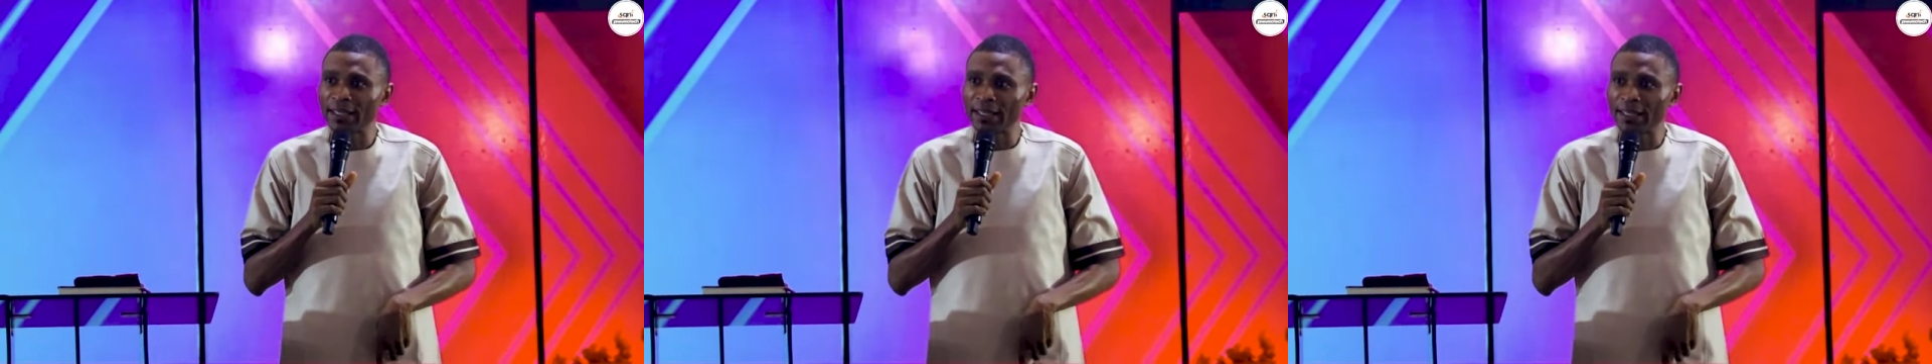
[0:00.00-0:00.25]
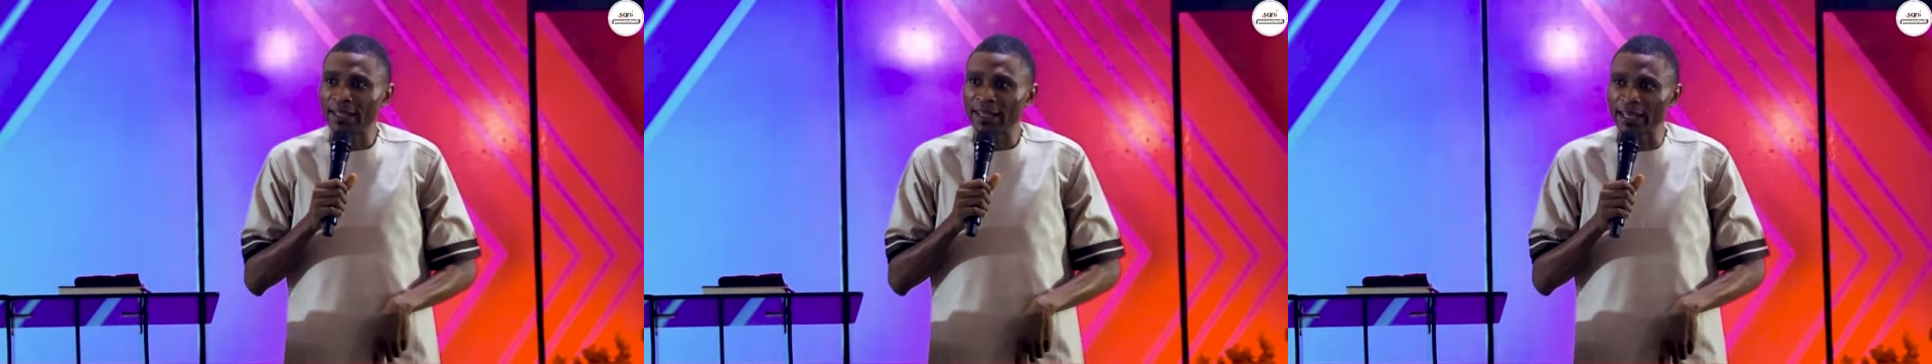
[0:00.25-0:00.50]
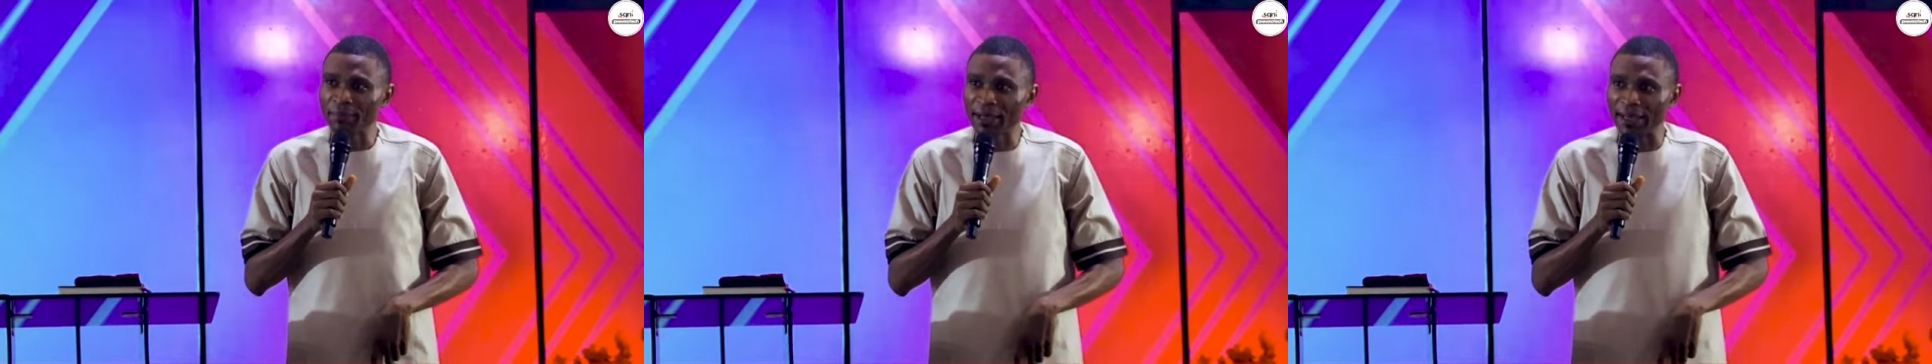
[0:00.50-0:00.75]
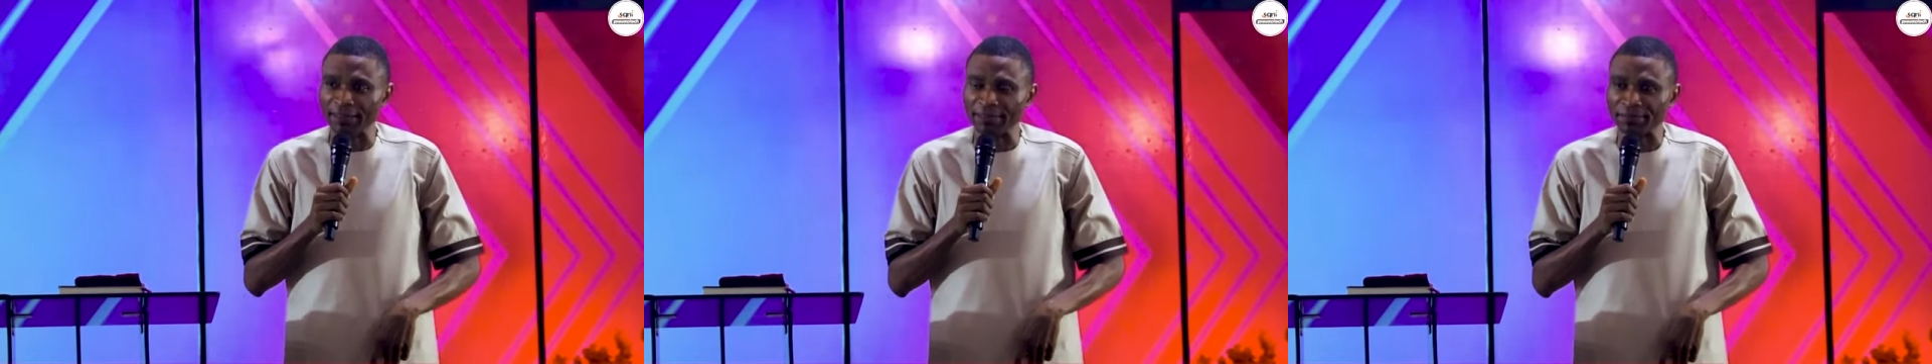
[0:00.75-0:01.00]

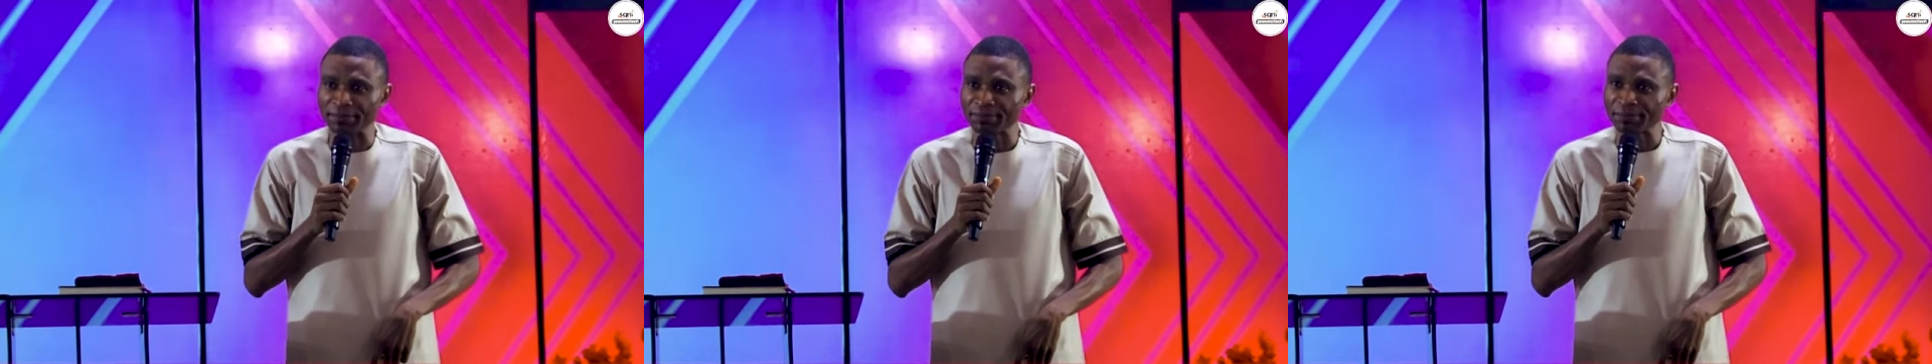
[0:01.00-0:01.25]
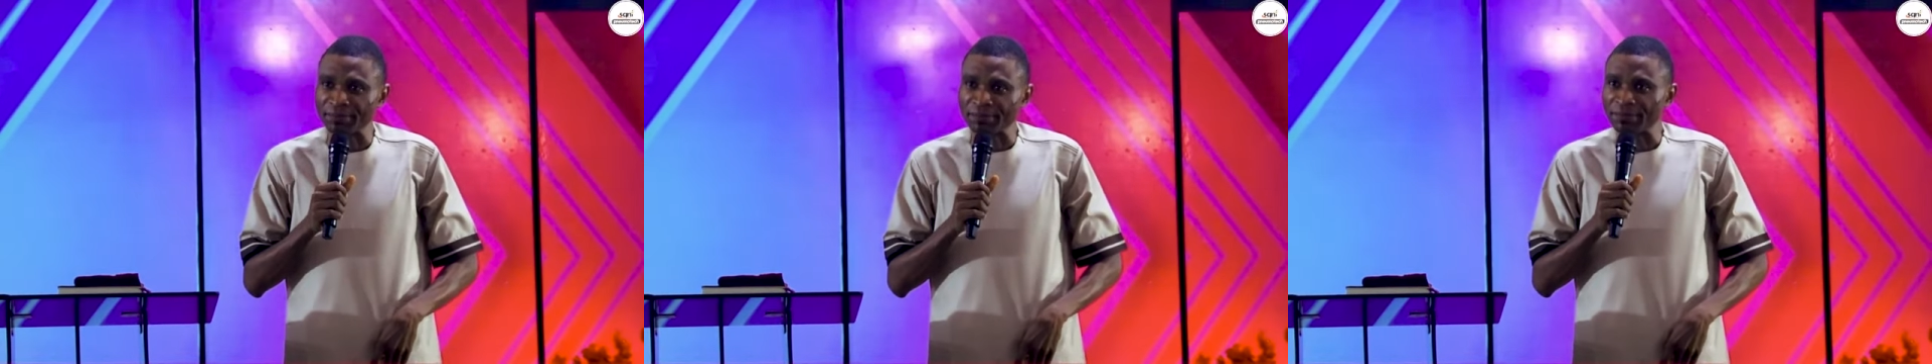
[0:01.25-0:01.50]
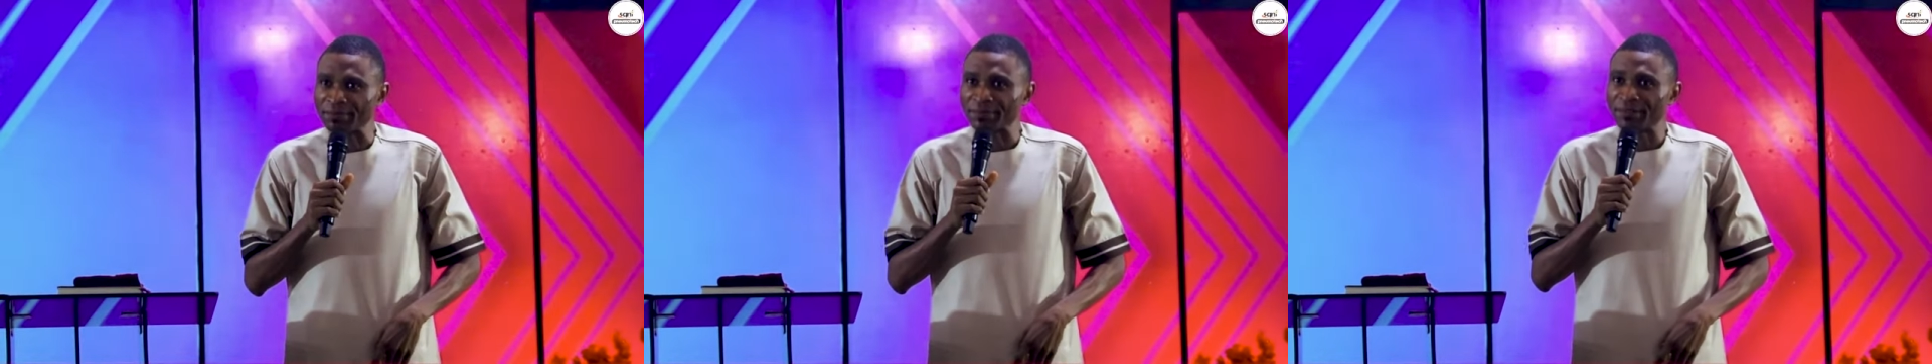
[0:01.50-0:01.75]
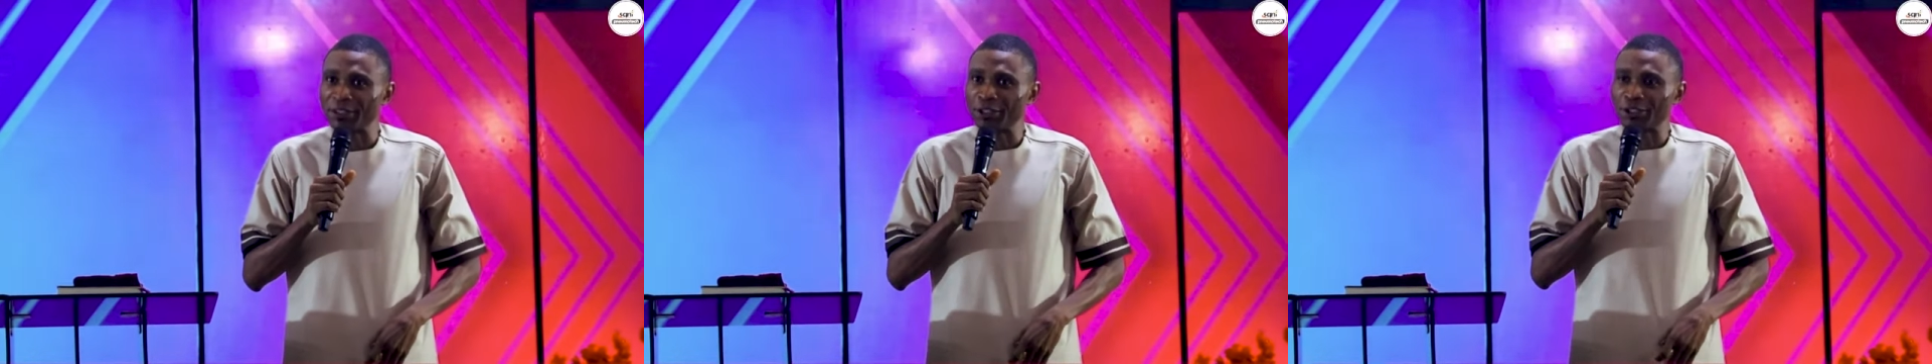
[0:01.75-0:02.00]
Amen.
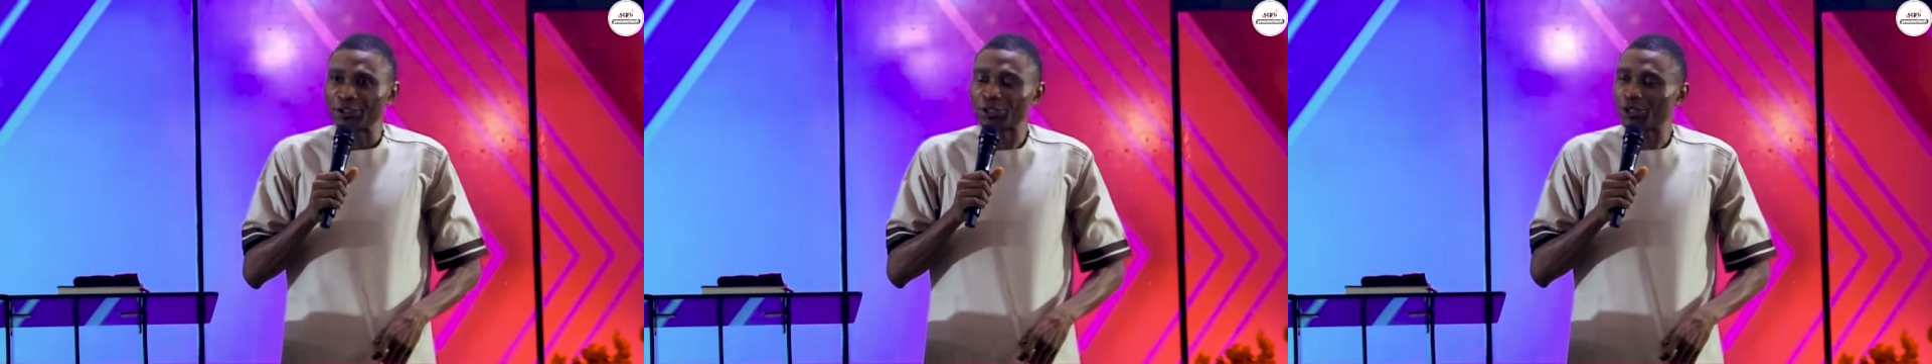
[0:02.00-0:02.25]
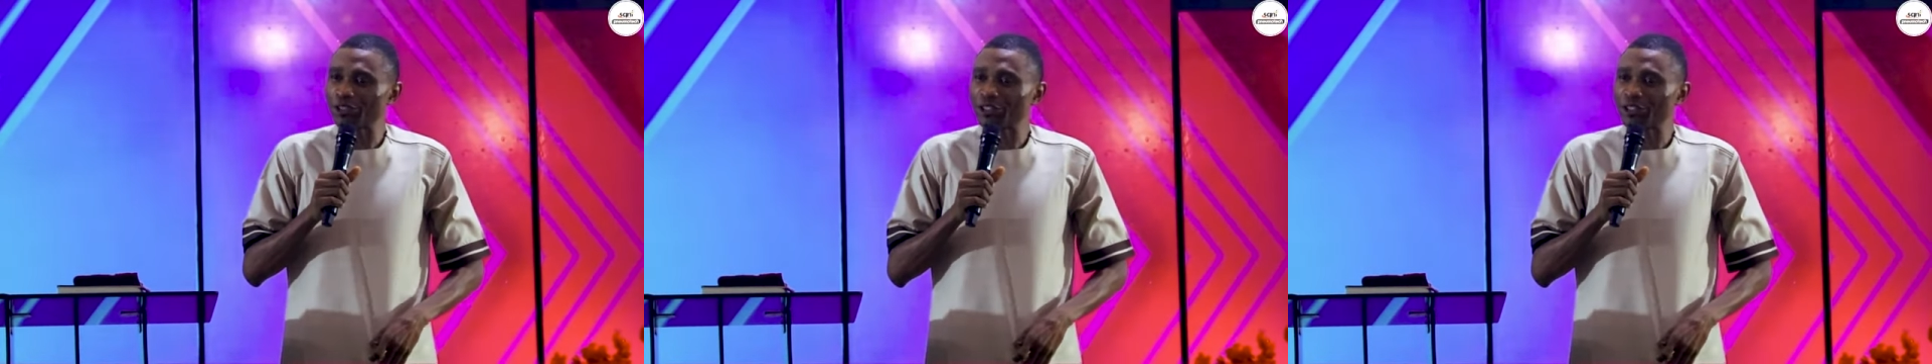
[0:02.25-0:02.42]
So those